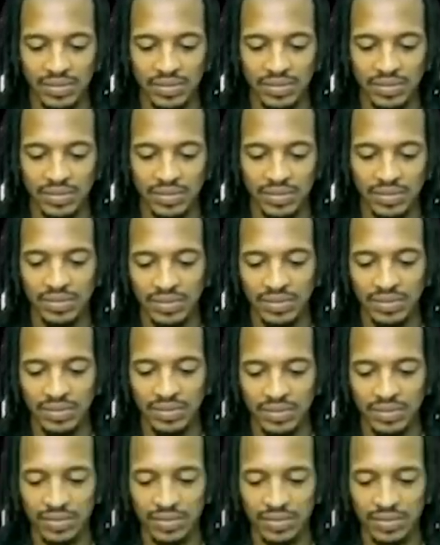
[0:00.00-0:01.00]

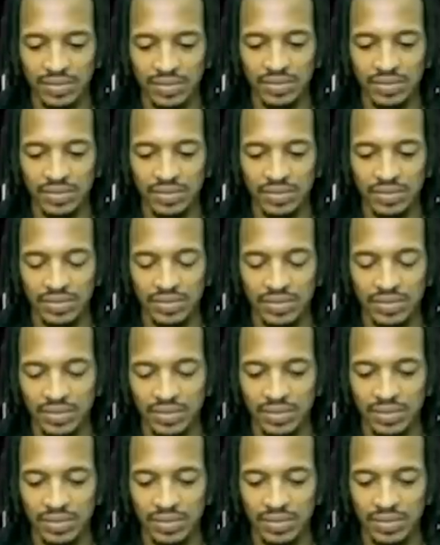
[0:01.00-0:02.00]

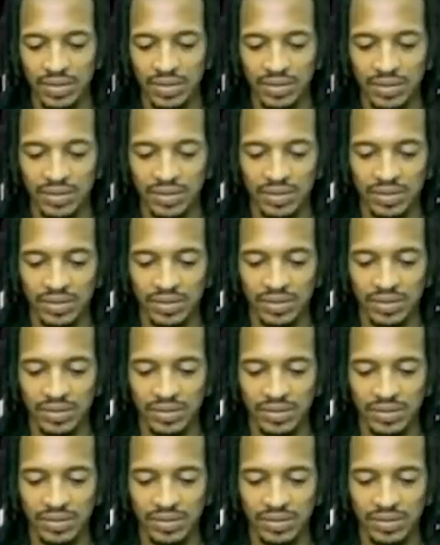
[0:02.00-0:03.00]
(silent)